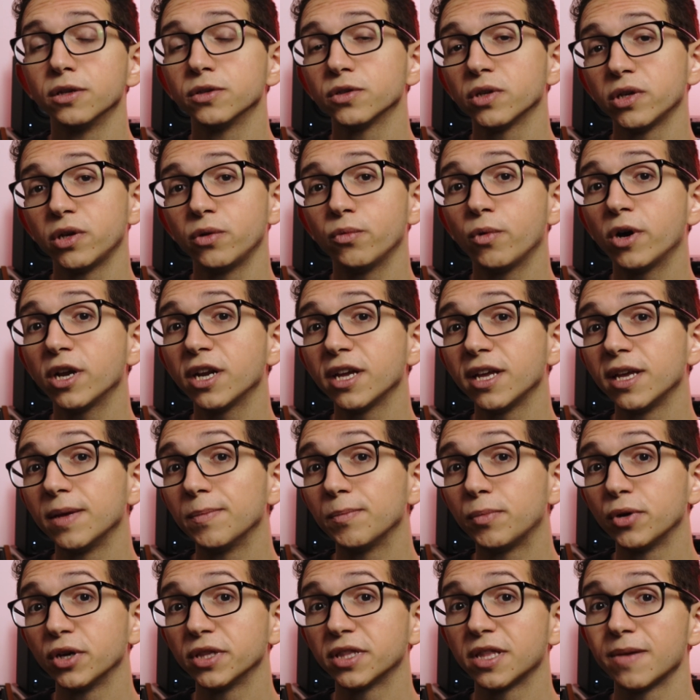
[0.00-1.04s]
So you want to
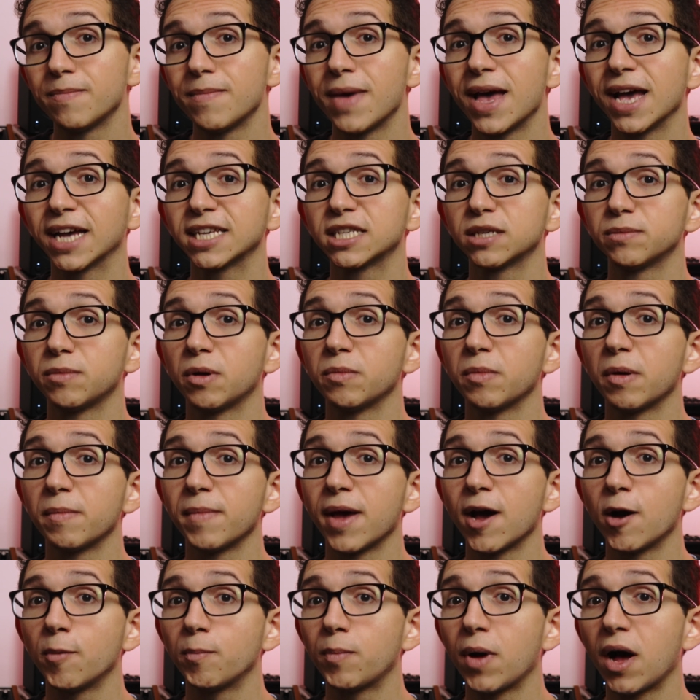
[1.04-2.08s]
input the maximum
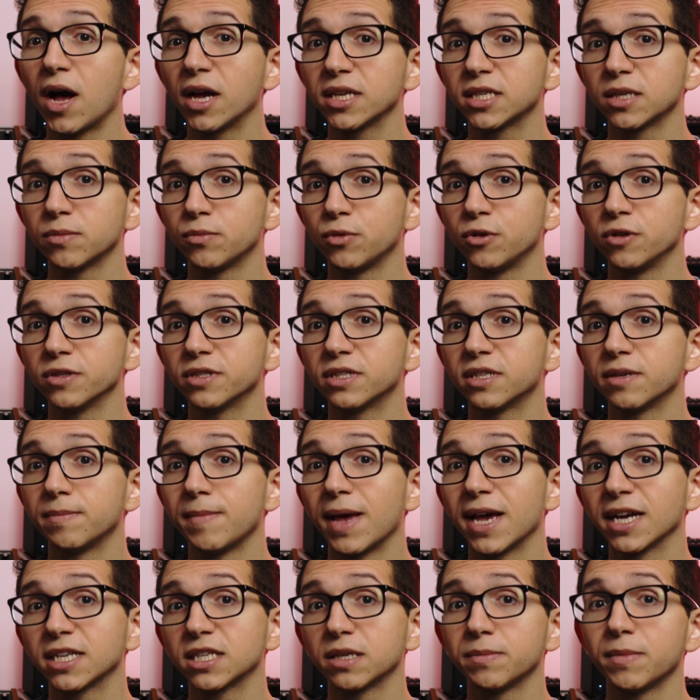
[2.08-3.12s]
amount possible to
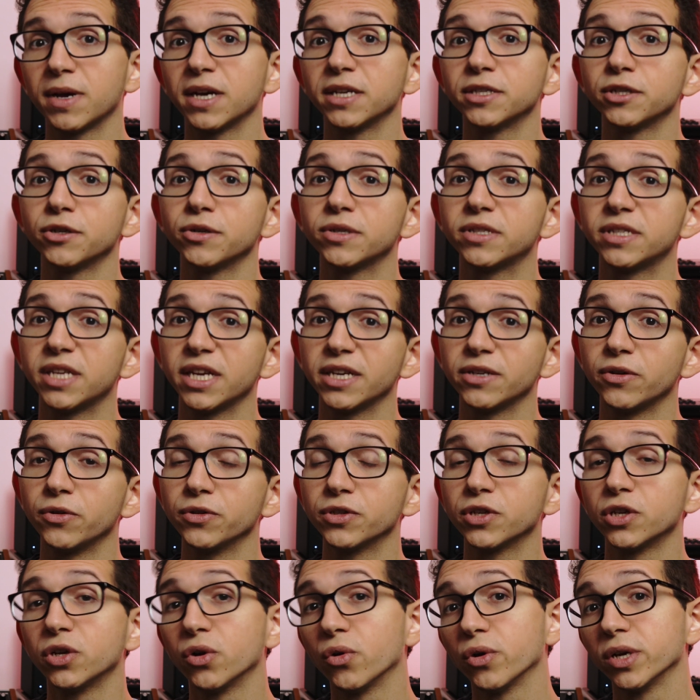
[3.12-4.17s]
maximize your signal
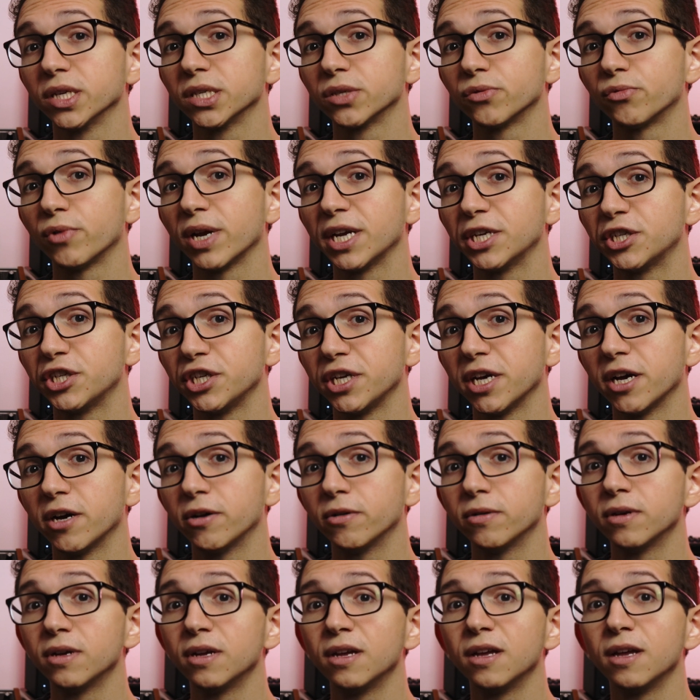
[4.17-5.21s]
to noise ratio.
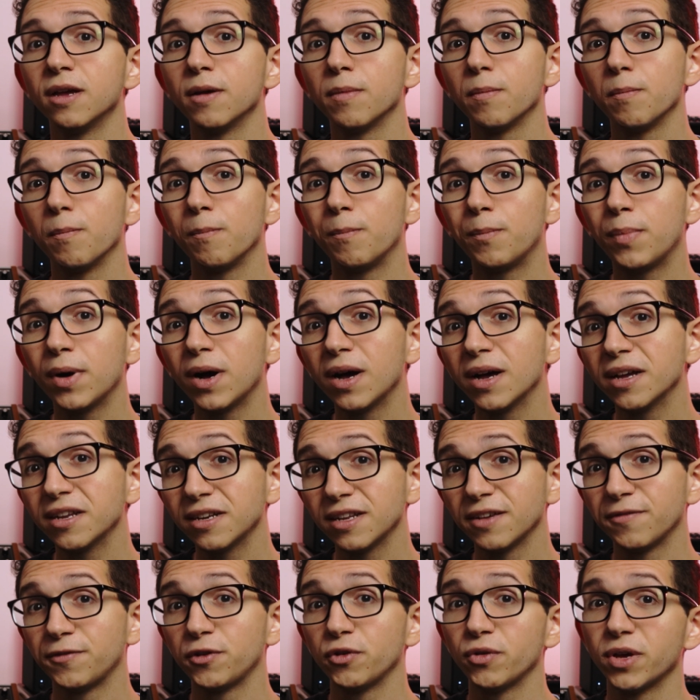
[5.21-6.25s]

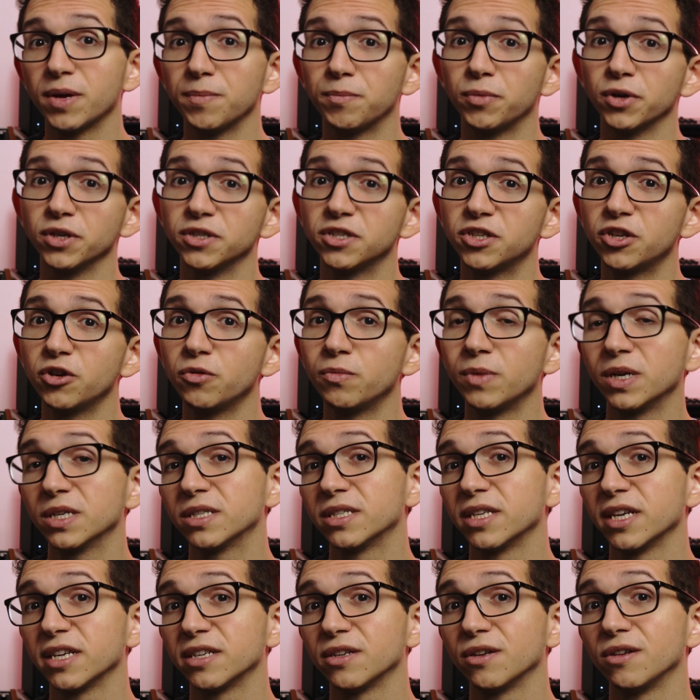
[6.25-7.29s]
But if you input too much
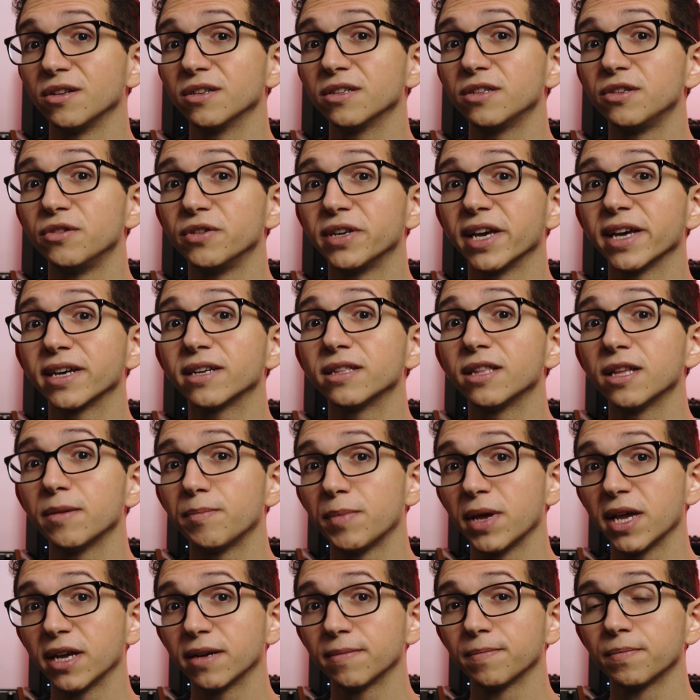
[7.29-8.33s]
signal, you get
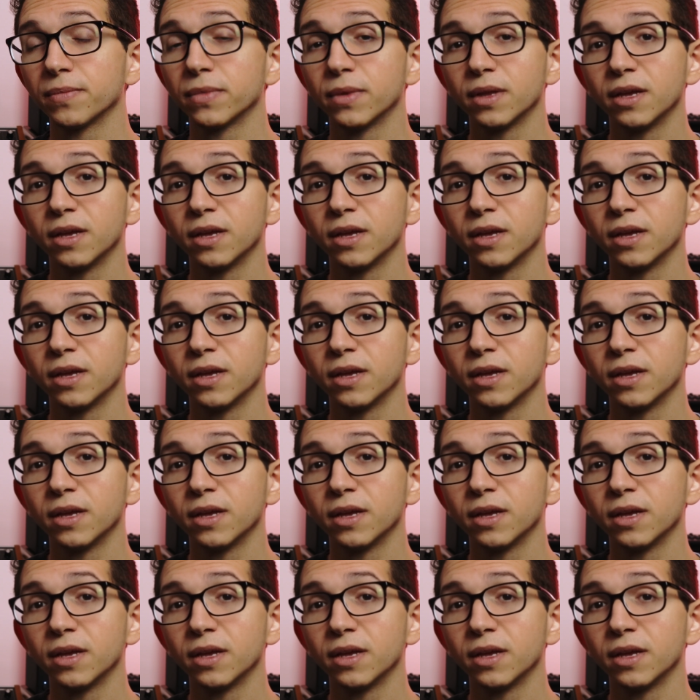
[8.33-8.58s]
clipping.